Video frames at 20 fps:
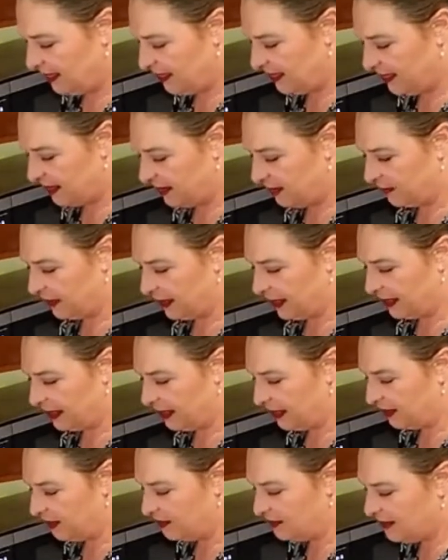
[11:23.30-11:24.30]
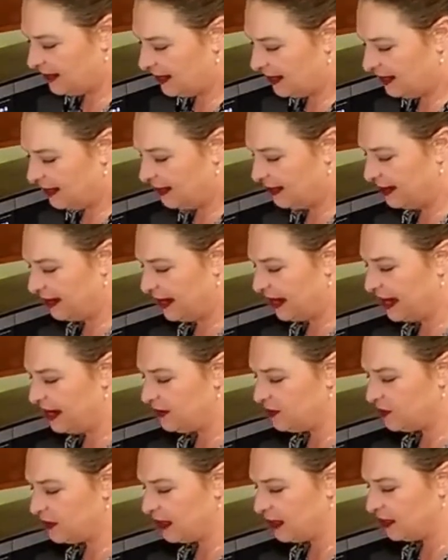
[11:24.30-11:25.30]
There we go. And
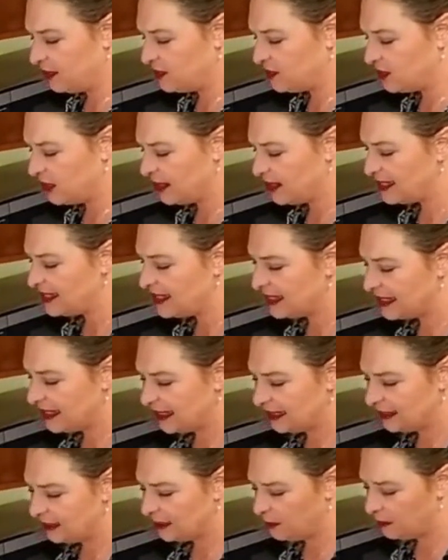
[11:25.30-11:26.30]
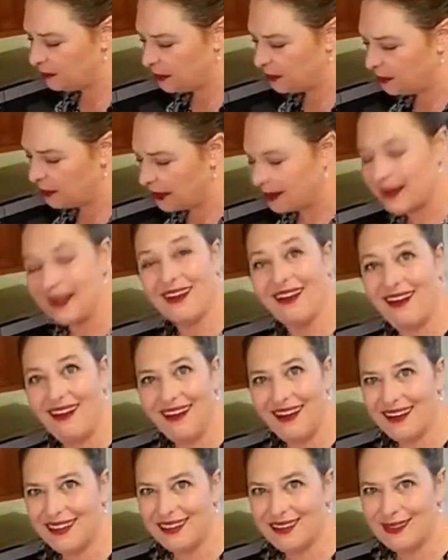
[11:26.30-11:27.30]
we are starting to get a little bit of browning
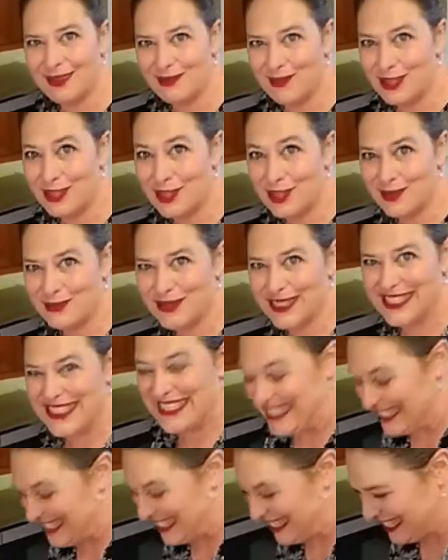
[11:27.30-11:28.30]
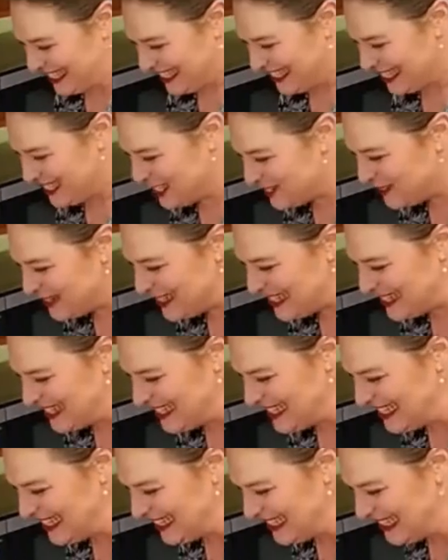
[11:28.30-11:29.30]
on the mushrooms.
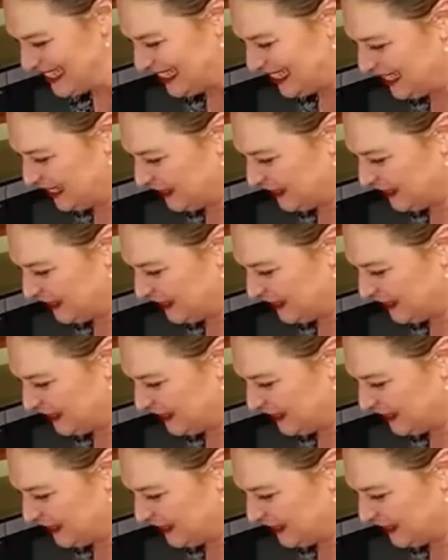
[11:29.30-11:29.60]
See?